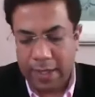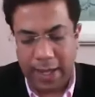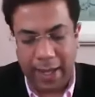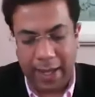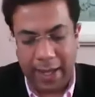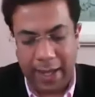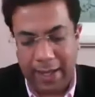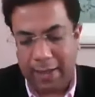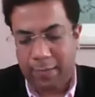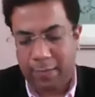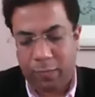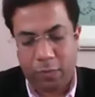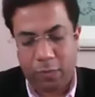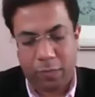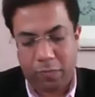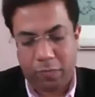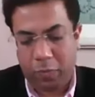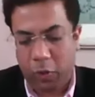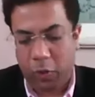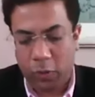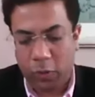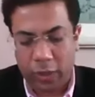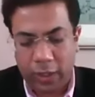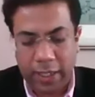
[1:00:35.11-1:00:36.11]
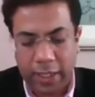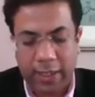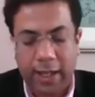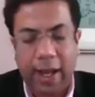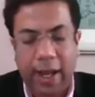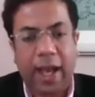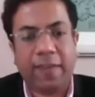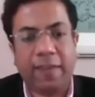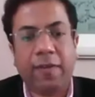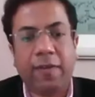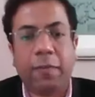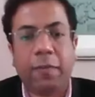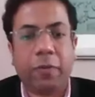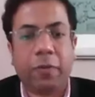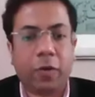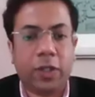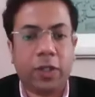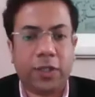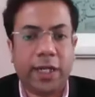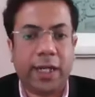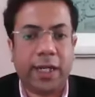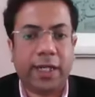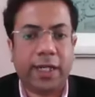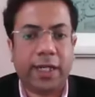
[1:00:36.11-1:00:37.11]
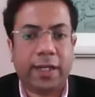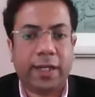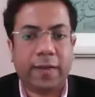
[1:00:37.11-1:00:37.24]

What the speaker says: and, say that I have a project,